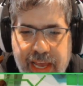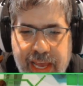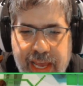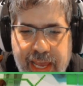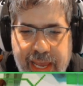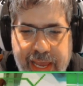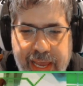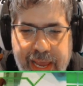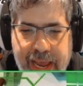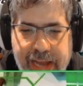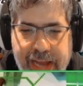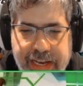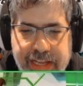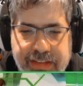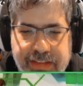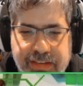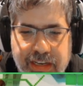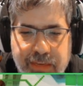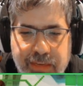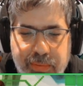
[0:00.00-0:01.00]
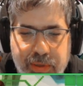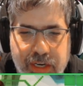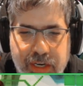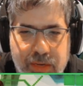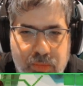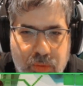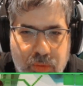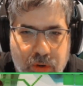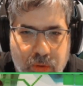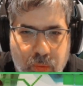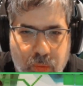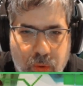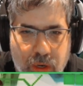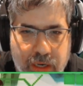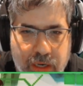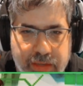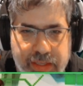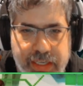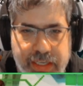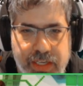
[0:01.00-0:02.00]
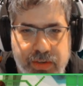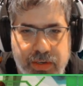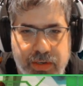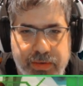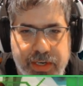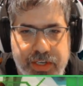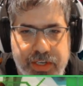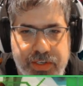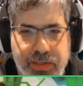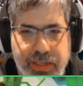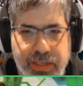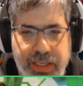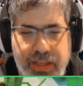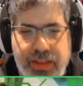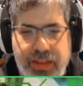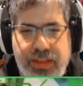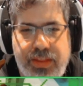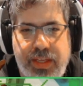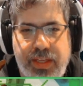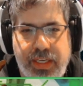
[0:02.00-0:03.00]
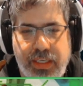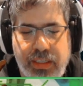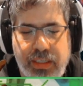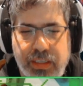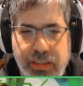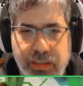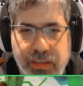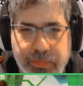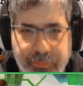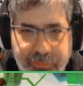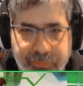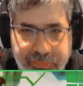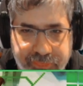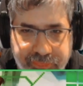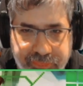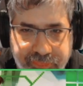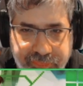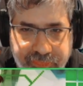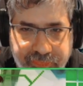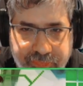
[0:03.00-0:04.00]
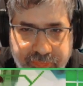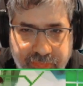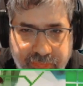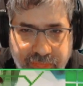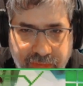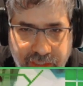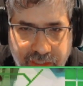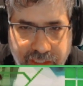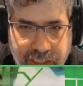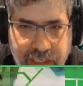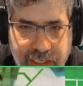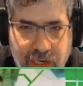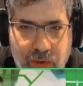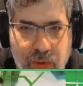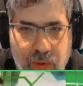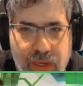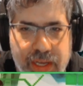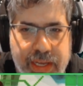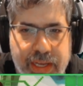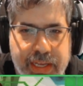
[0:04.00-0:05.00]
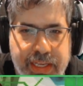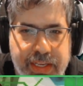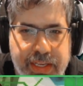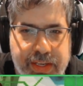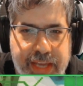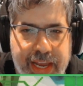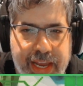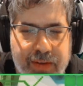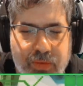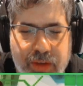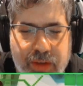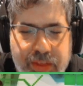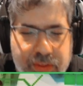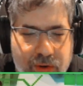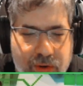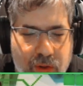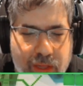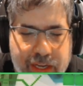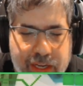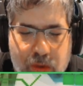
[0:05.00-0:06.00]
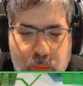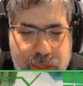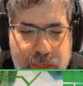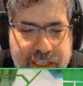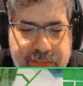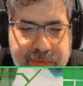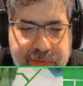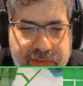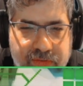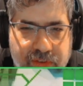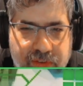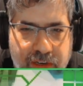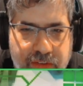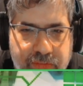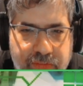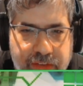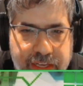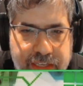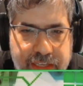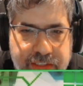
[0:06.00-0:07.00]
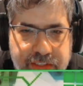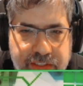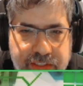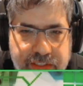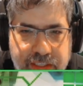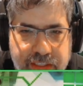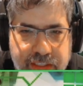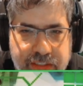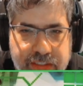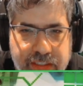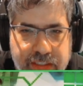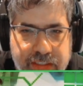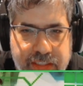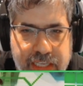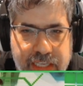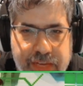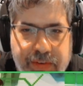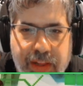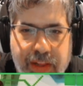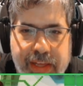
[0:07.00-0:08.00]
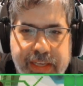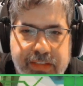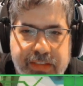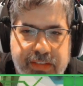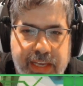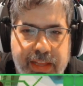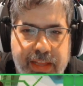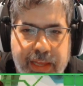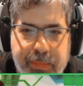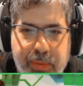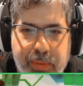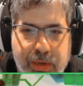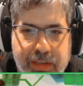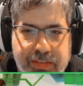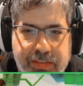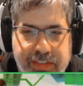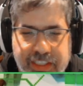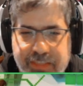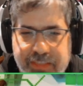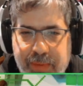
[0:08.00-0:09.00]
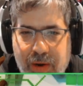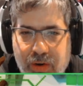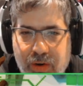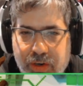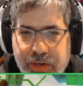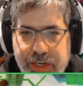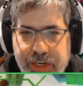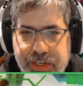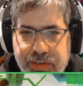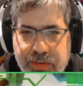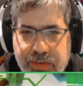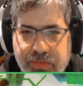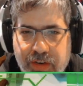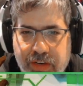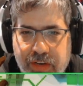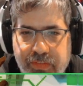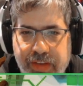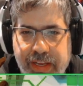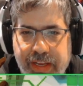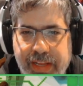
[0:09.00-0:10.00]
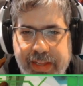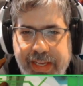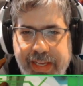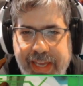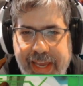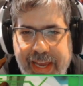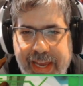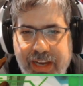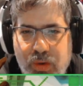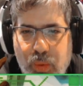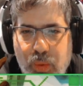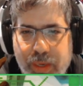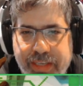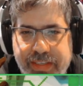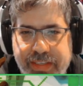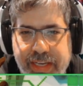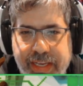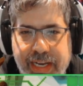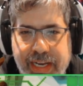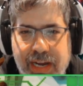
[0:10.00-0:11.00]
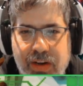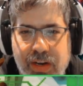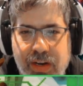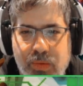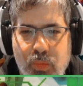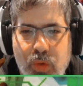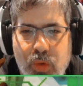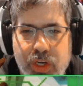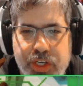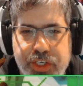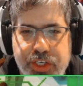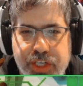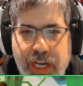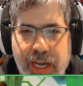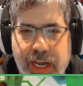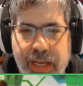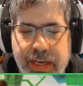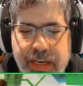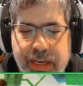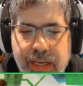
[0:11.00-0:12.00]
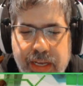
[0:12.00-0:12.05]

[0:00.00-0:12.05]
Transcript: And it's going to put in more work than you'd initially think. You can't really throw like a Wisp in front of it to even like say like put a 6-power creature in front of it and they can't quite take it out in one shot.